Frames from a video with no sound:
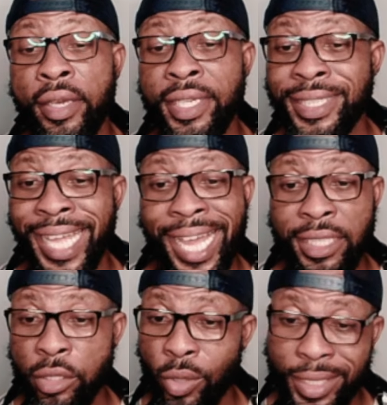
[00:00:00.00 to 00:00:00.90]
is
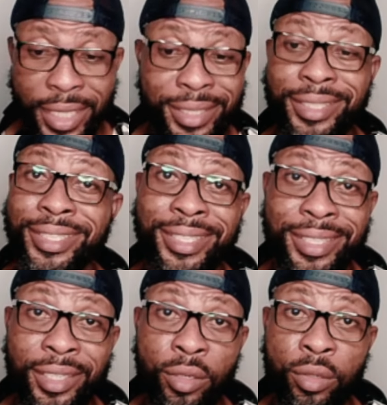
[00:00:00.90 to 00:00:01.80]
Dan's, you know, attention to
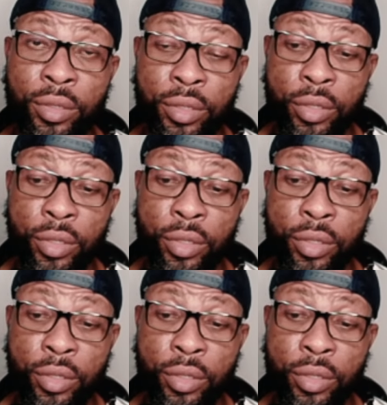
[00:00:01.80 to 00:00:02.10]
detail.